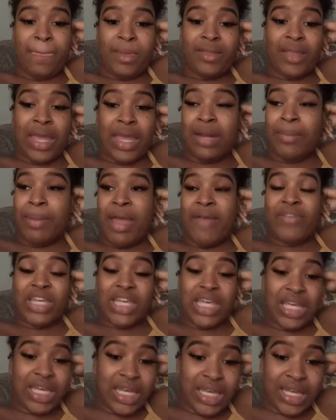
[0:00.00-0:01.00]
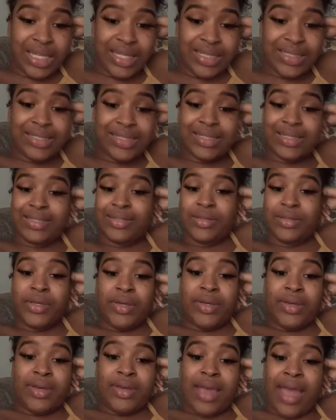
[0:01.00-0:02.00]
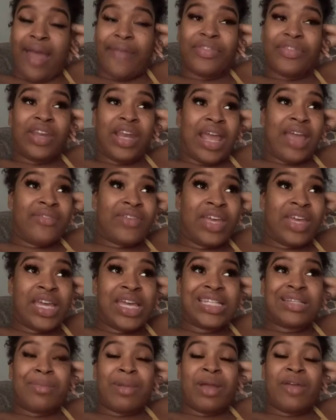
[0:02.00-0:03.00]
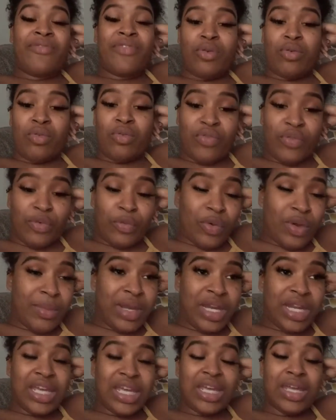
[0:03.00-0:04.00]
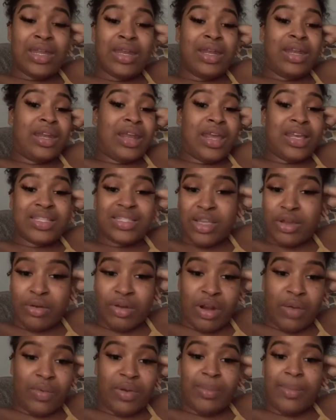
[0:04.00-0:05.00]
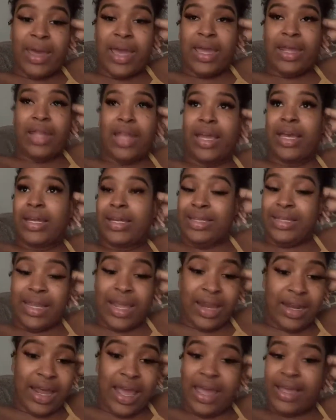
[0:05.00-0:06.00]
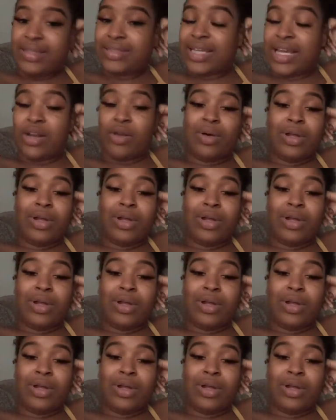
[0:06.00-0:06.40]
They end up having kids. After they have kids, they might fuck with women again, and they still end up with a man, like a dead ass. I know a lot